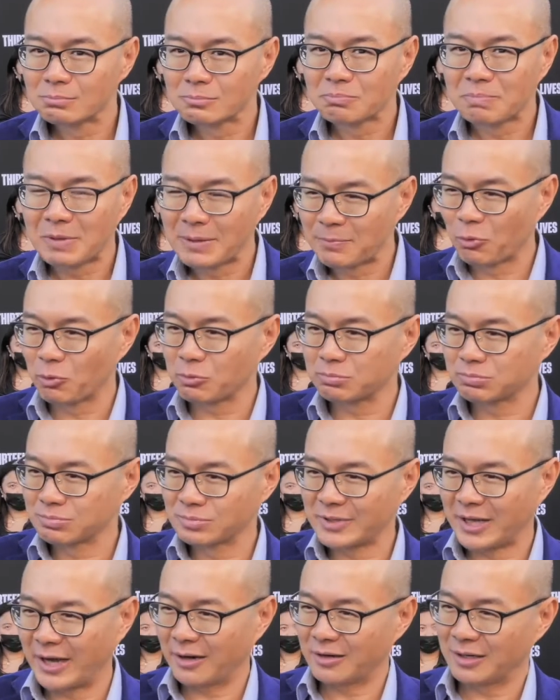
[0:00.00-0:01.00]
people
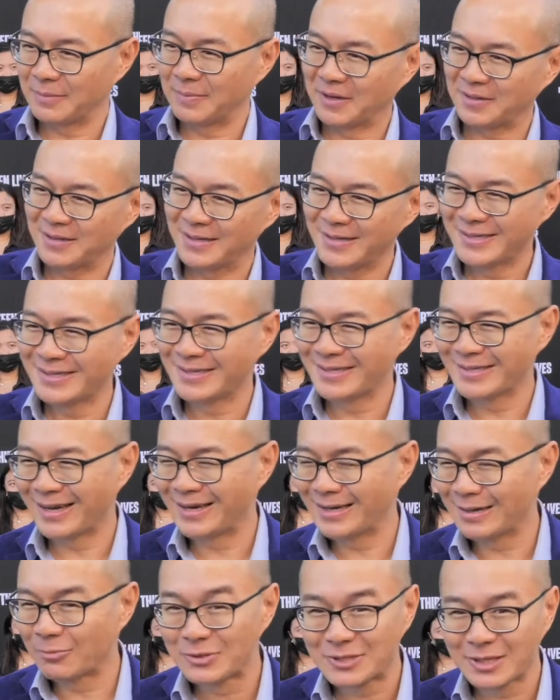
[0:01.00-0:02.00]
cared about this.
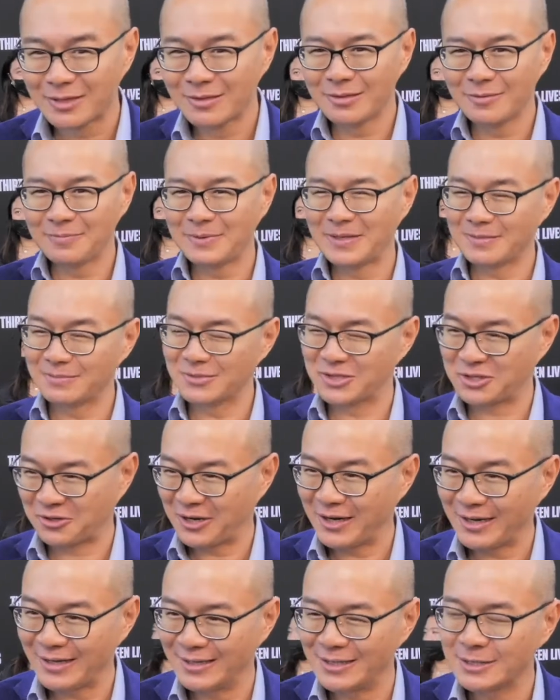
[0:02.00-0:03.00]
And it was a little bit
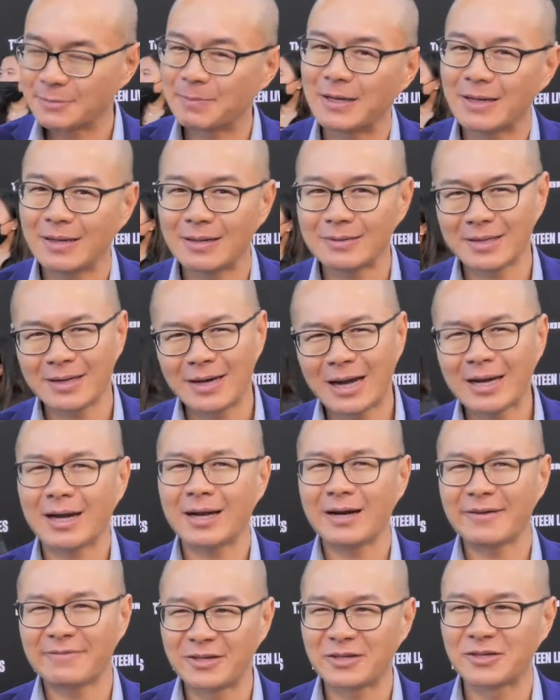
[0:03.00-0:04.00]
strange. But then I
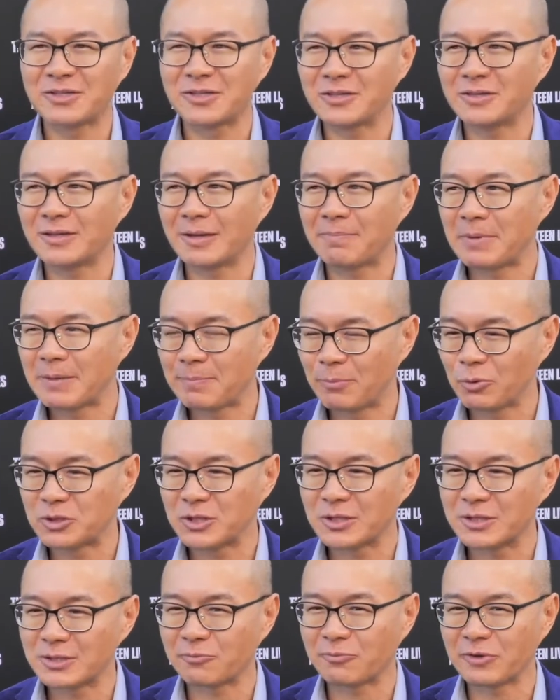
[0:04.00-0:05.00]
kind of understood that people
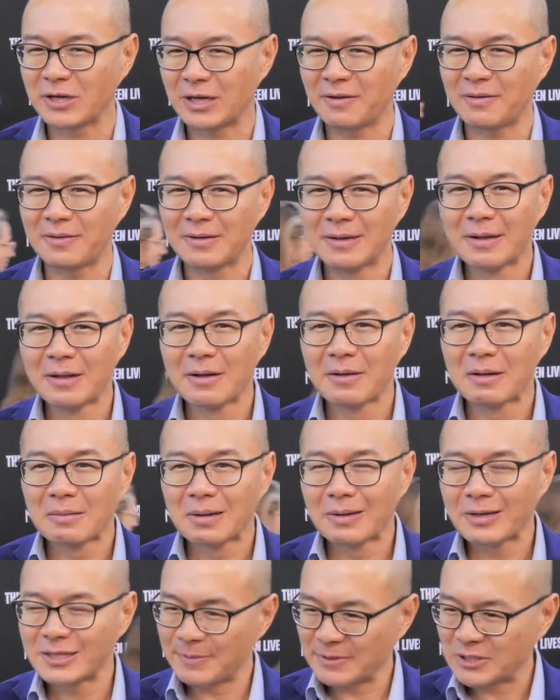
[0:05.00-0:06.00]
just really,
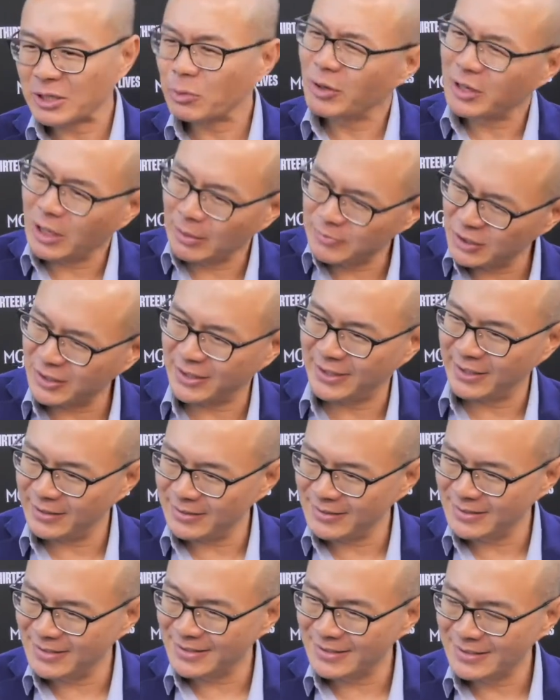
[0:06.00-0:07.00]
especially when it comes to
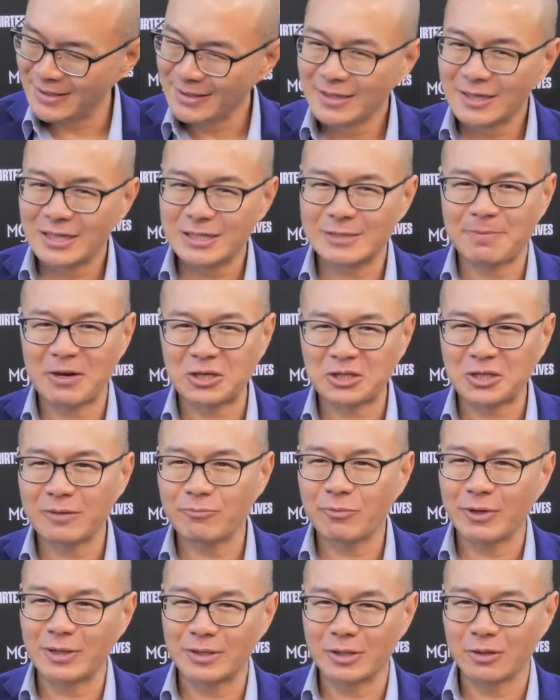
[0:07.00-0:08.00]
kids, especially
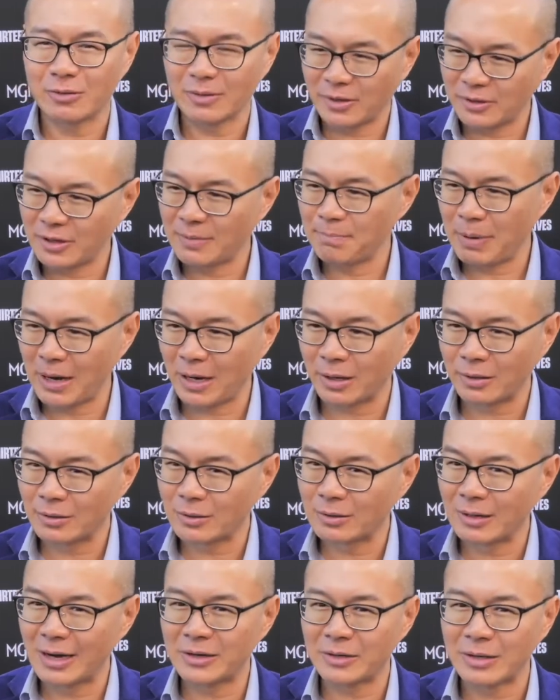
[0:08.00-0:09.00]
when, you know, they're in
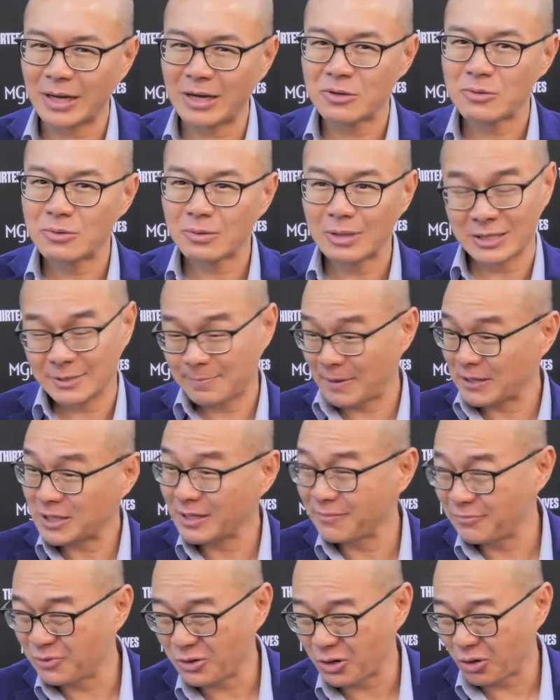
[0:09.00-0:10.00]
peril, and they, especially
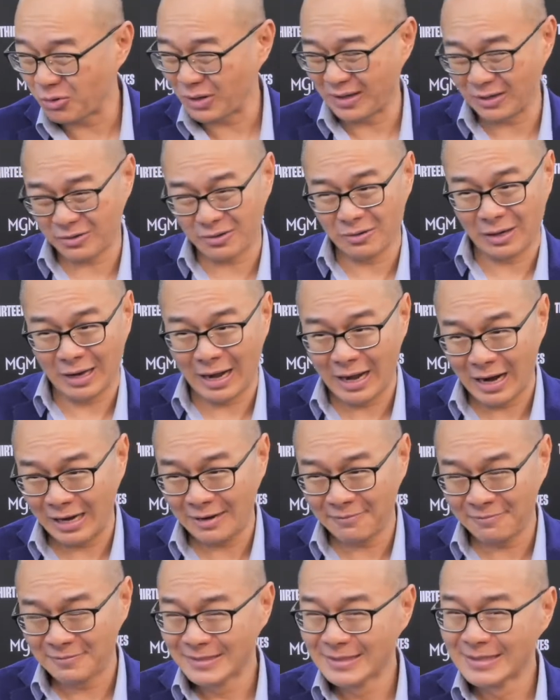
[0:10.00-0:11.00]
if you know that they're
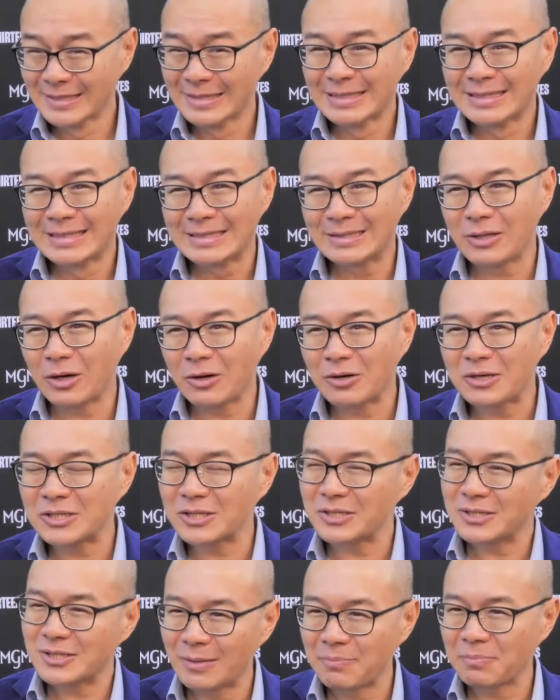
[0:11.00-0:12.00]
alive, there is
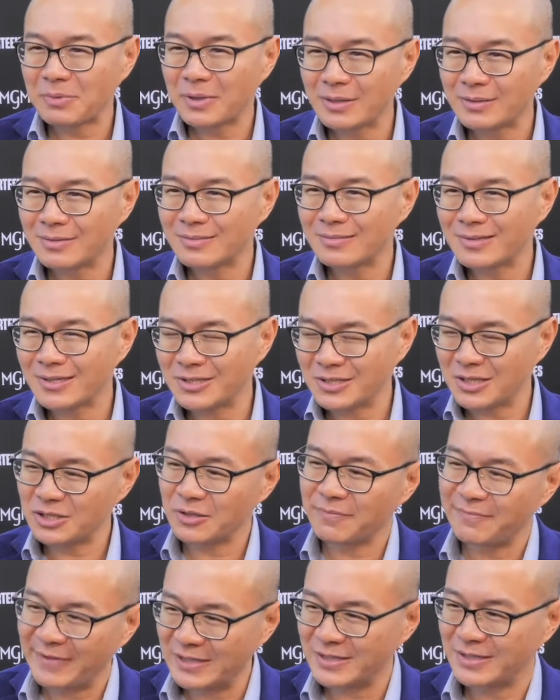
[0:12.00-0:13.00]
just something, there's such
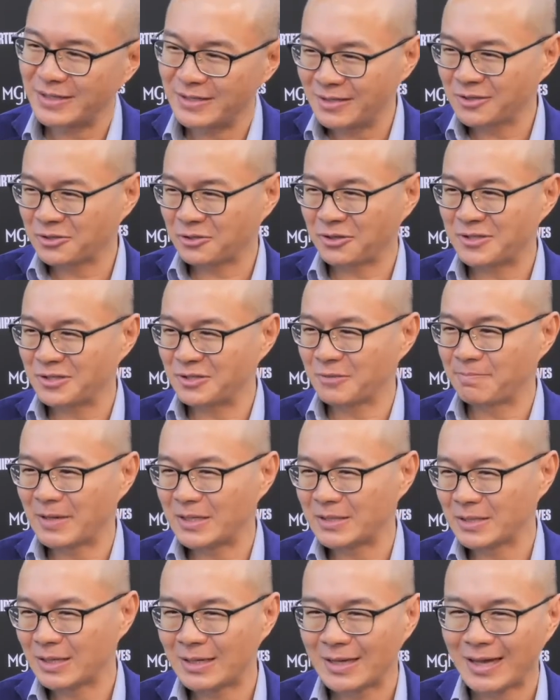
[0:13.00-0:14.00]
a vested interest to
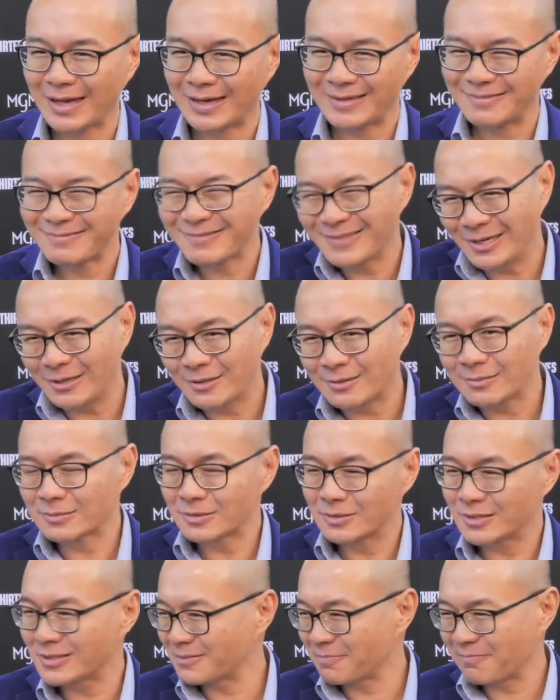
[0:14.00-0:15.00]
basically, like, you know,
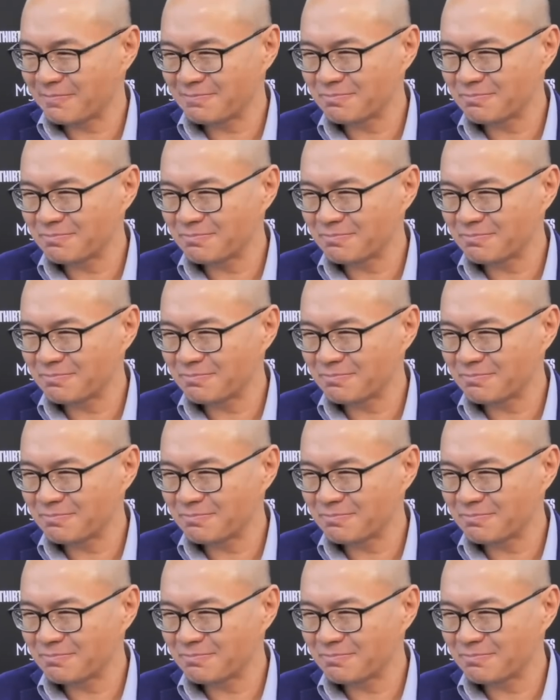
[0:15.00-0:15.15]
just,